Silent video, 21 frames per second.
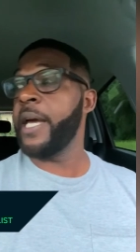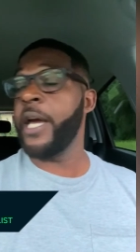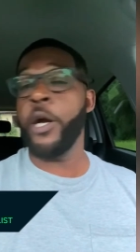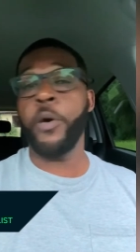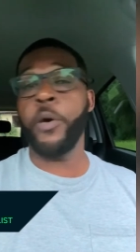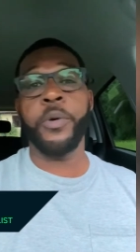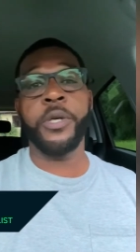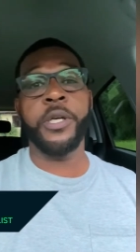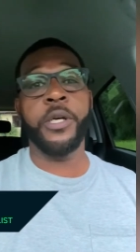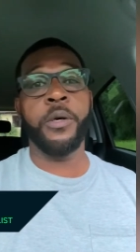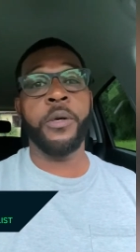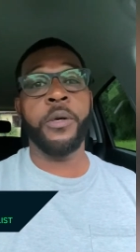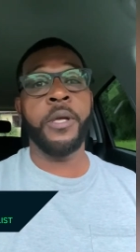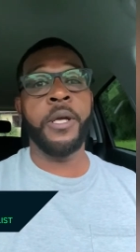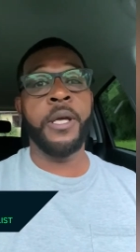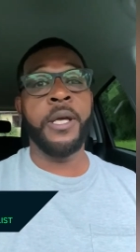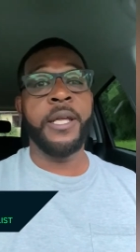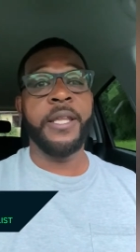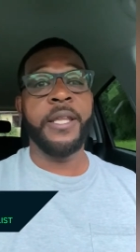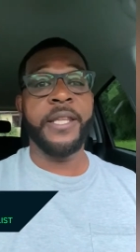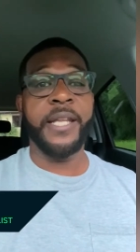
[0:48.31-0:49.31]
area
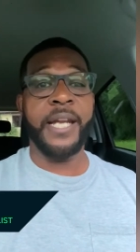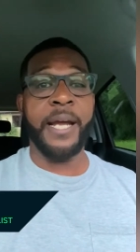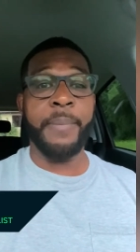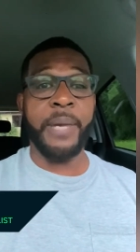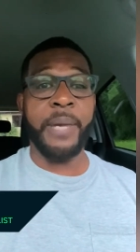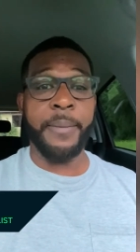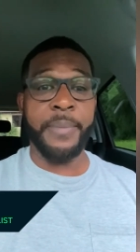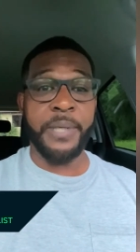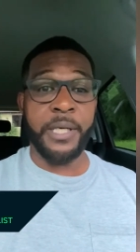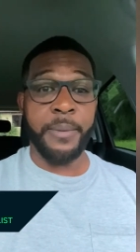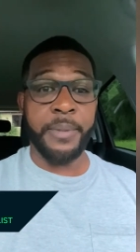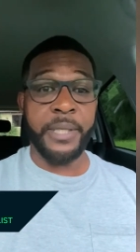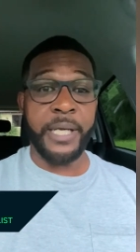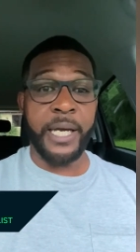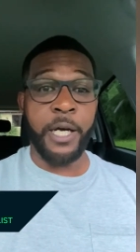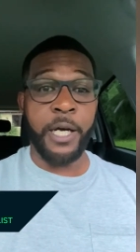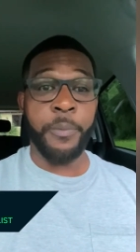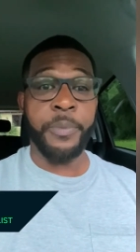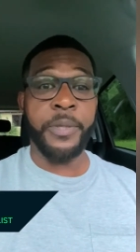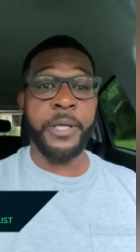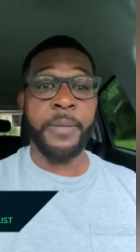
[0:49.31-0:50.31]
that I may be able to
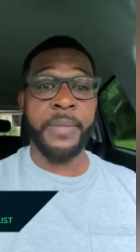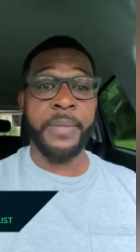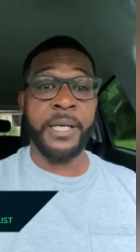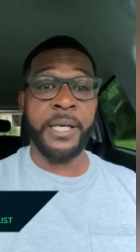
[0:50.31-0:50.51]
help them